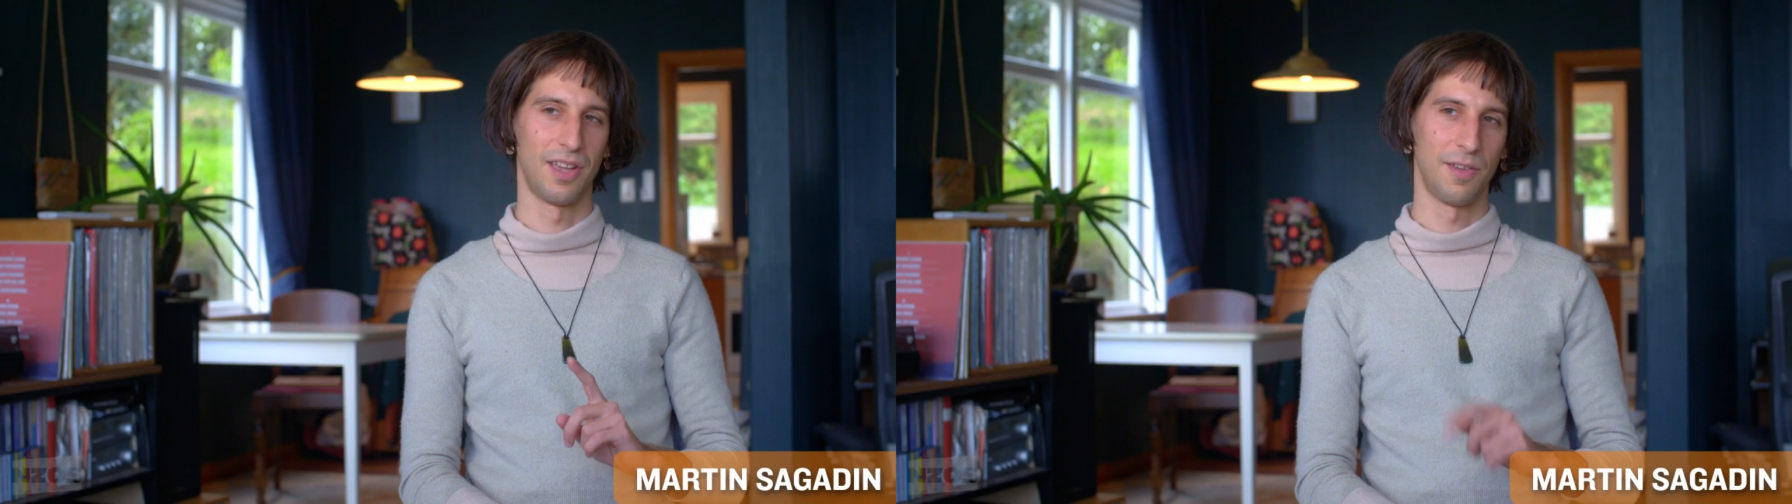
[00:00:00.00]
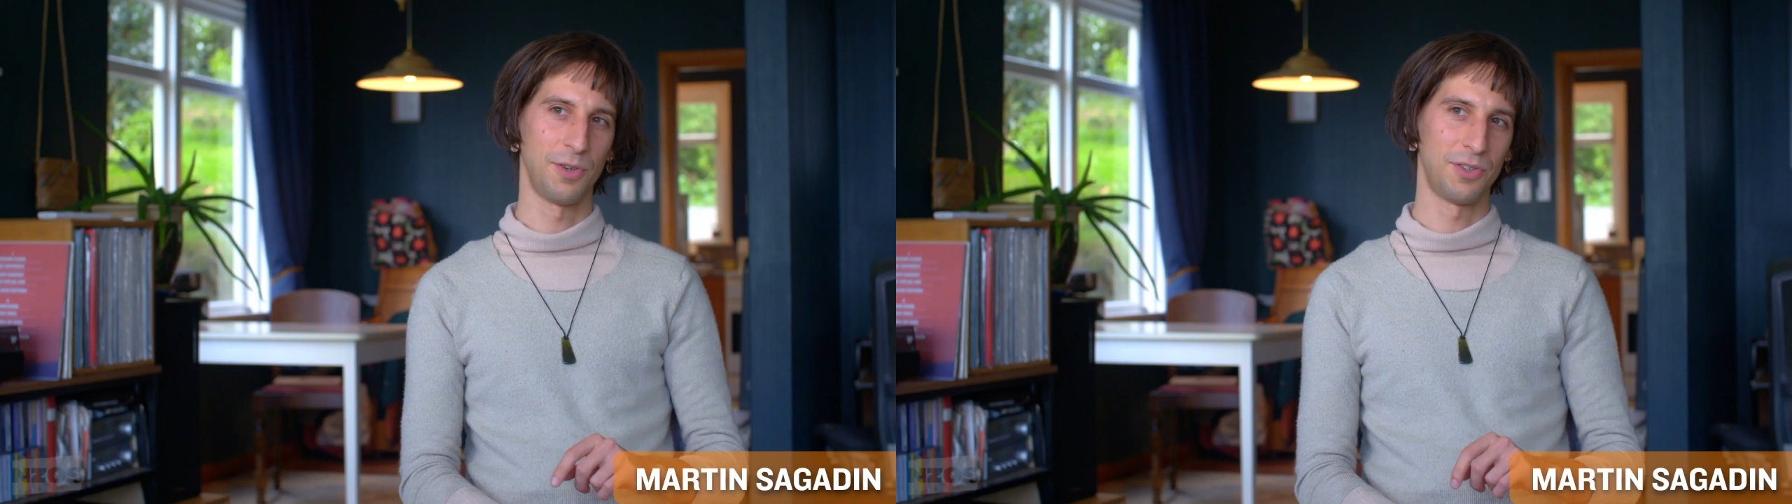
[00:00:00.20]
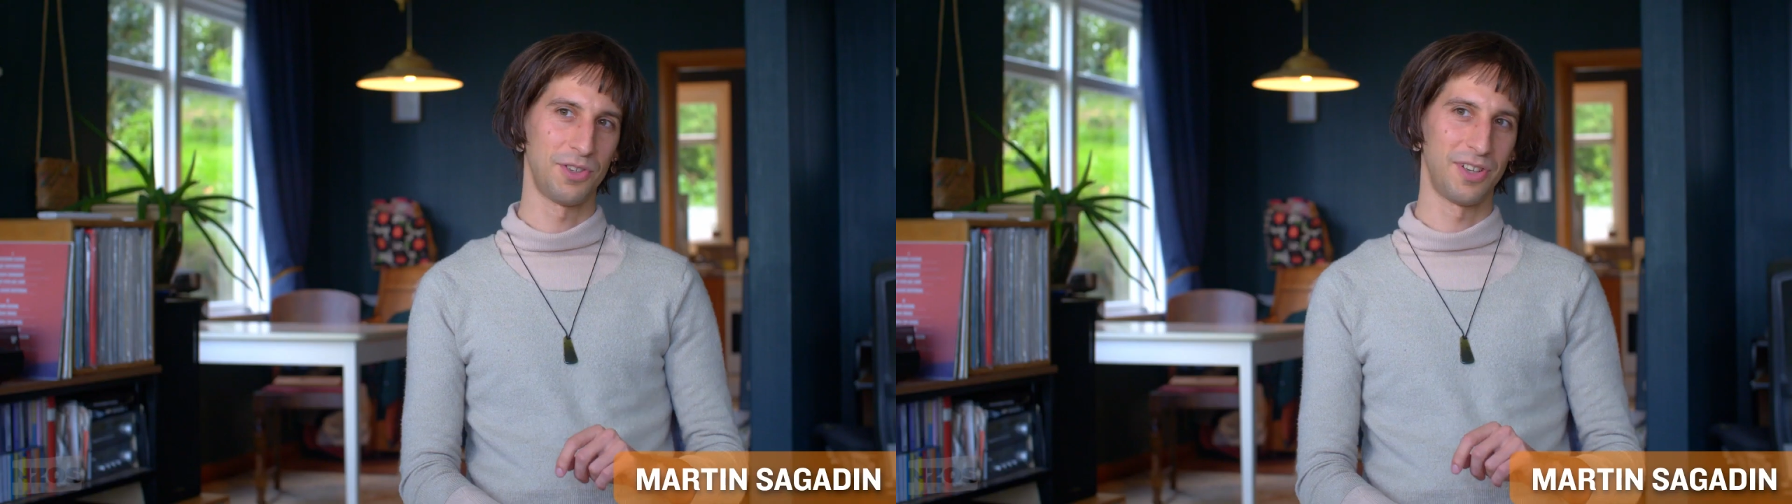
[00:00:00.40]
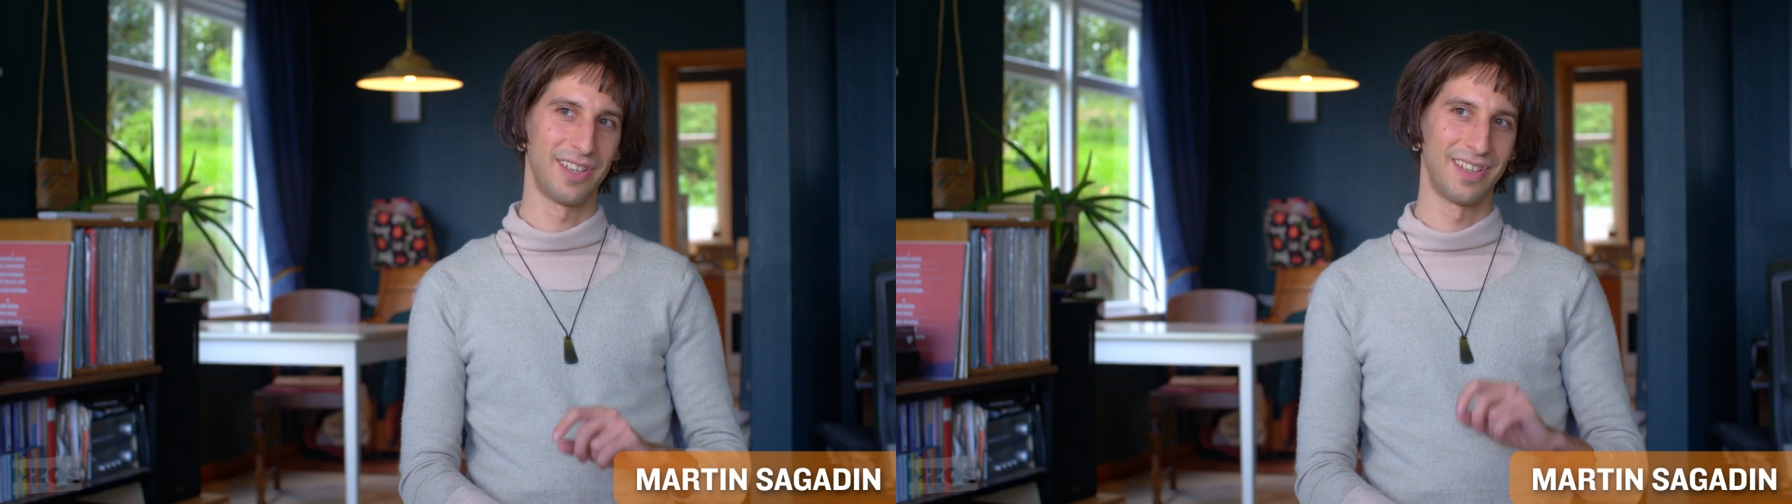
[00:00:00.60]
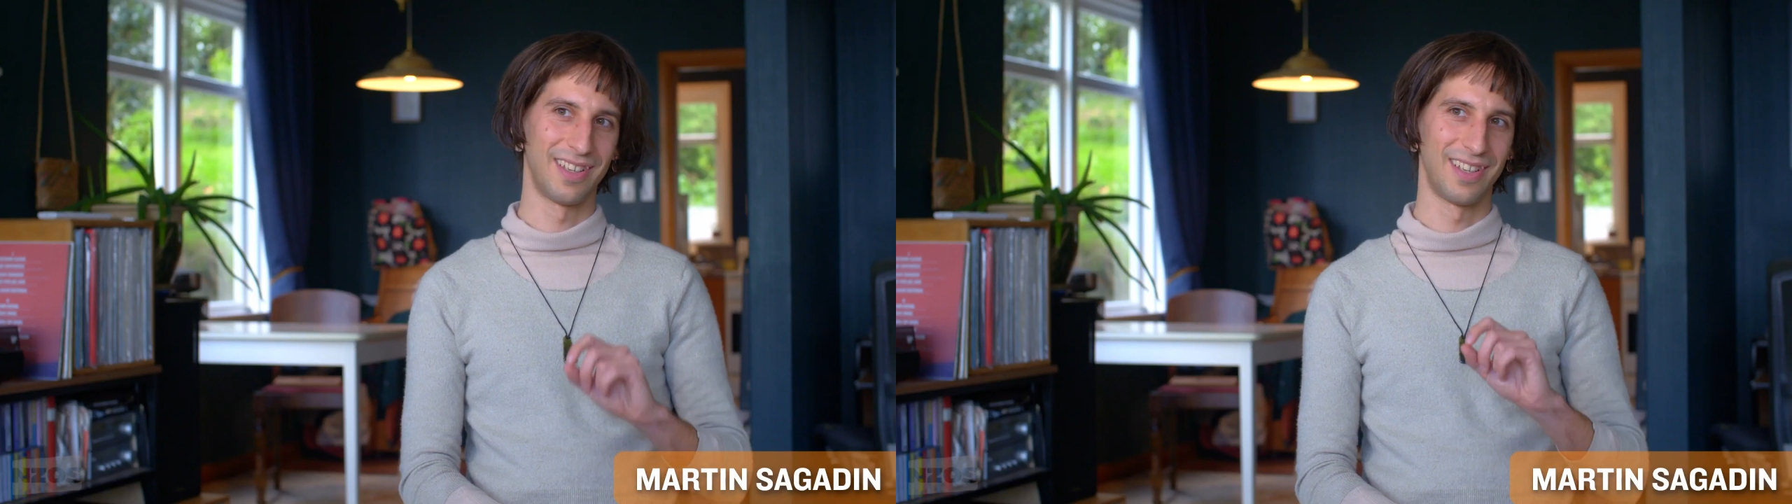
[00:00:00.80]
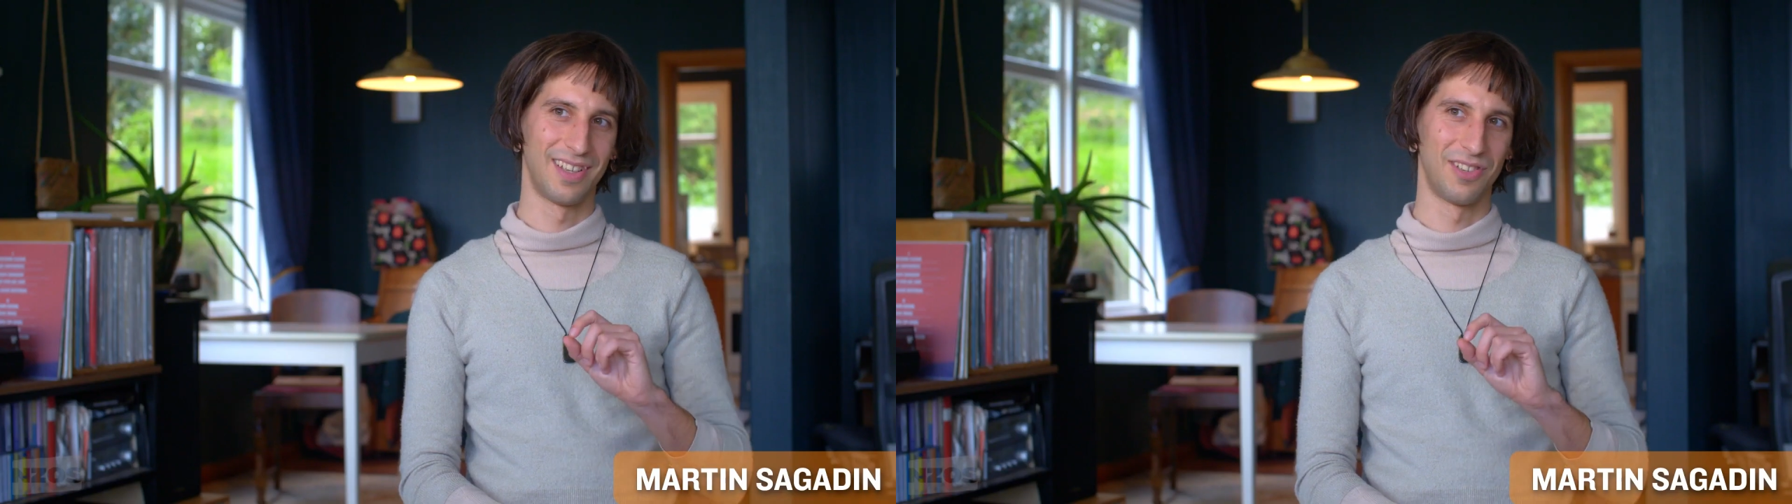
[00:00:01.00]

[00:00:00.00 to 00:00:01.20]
If you're shooting